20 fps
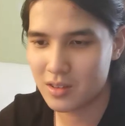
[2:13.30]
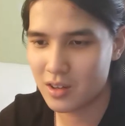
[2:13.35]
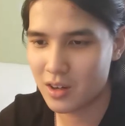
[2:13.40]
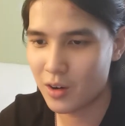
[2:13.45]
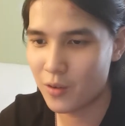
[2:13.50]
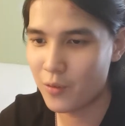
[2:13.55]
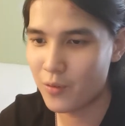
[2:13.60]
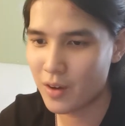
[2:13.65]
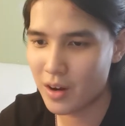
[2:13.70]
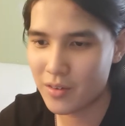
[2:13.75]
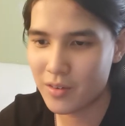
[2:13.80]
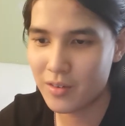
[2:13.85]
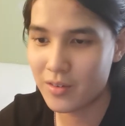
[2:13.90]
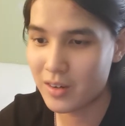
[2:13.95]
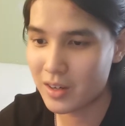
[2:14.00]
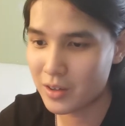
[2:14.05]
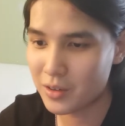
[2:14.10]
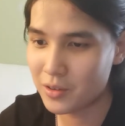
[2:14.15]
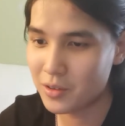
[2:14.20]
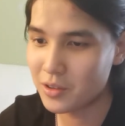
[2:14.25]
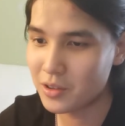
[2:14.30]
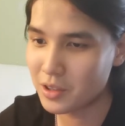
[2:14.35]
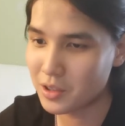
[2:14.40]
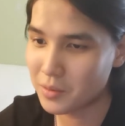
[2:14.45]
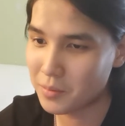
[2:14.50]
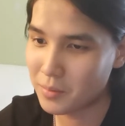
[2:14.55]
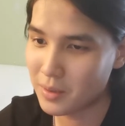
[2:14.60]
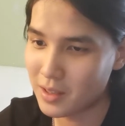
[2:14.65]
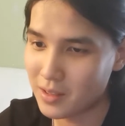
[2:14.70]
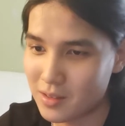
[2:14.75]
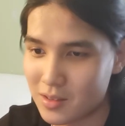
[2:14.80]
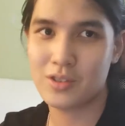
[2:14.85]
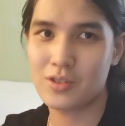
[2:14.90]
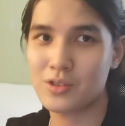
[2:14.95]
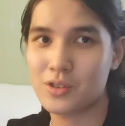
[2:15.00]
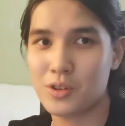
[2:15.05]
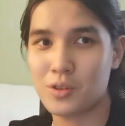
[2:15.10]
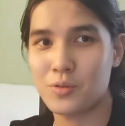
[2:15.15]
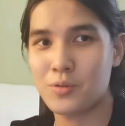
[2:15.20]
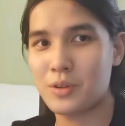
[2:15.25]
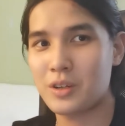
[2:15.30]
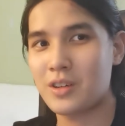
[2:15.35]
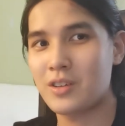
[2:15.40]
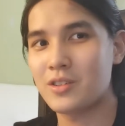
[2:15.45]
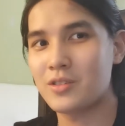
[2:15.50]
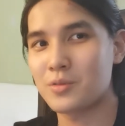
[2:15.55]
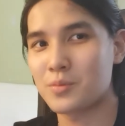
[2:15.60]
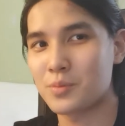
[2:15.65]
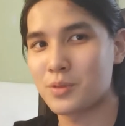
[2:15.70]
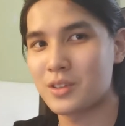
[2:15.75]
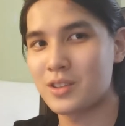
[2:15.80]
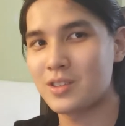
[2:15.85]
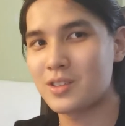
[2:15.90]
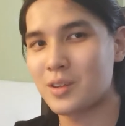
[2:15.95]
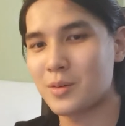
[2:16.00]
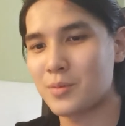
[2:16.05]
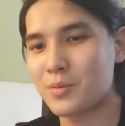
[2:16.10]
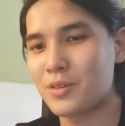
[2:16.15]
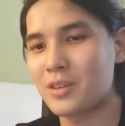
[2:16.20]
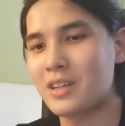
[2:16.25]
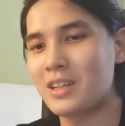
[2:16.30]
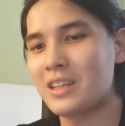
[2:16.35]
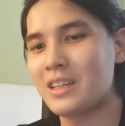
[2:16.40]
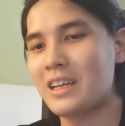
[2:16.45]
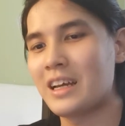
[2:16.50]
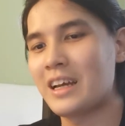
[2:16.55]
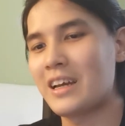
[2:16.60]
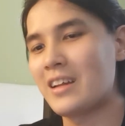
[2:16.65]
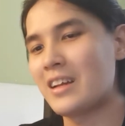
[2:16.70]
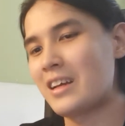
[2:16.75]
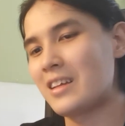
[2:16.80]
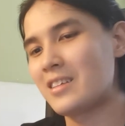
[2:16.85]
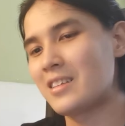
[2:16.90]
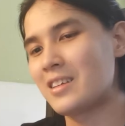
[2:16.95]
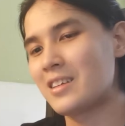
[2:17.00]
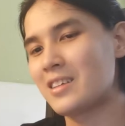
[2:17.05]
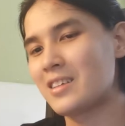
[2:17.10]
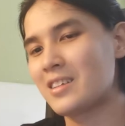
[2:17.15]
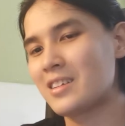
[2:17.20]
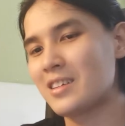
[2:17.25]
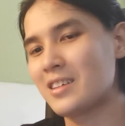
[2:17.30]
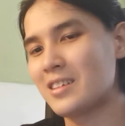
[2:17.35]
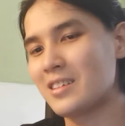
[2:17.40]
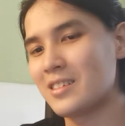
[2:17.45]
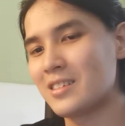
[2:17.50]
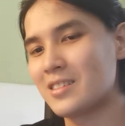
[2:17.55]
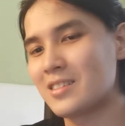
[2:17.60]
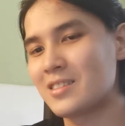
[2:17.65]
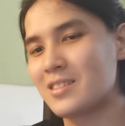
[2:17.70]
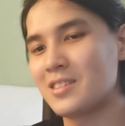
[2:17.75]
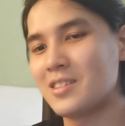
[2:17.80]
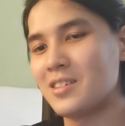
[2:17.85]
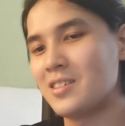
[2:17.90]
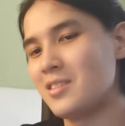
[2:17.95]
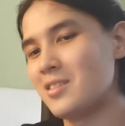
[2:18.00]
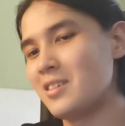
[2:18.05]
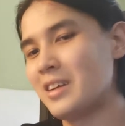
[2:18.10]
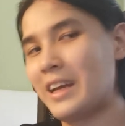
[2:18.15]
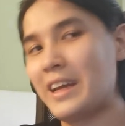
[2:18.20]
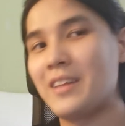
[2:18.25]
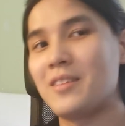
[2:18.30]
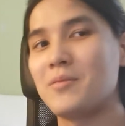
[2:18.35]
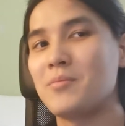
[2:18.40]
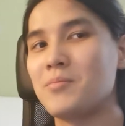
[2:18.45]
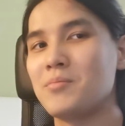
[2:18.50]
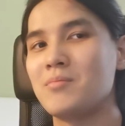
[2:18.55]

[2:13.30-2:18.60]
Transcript: a very good looking base. So we're going to print it separately, and I think the head